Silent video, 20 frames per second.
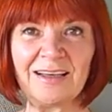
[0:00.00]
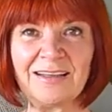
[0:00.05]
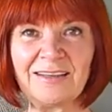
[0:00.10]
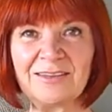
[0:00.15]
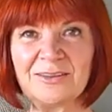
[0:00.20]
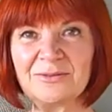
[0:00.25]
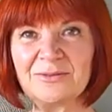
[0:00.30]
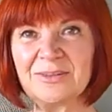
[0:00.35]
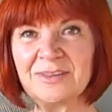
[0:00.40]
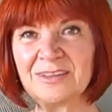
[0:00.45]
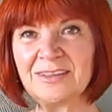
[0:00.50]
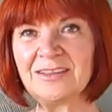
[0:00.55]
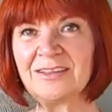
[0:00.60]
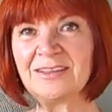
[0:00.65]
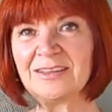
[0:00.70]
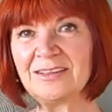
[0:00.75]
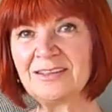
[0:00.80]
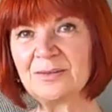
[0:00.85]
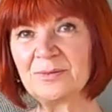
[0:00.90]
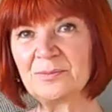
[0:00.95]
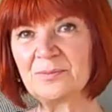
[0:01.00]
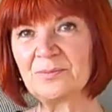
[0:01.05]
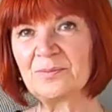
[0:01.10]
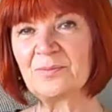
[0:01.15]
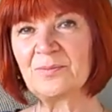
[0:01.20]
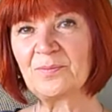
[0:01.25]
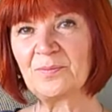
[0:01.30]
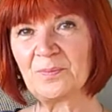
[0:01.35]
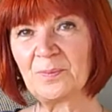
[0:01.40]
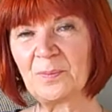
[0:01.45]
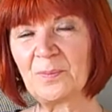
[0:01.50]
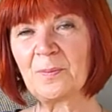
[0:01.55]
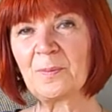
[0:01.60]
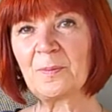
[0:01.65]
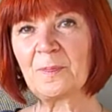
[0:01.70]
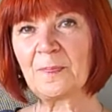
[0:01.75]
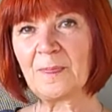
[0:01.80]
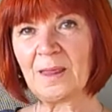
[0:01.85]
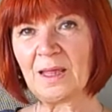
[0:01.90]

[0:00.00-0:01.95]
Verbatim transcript: So it's time managing the time that you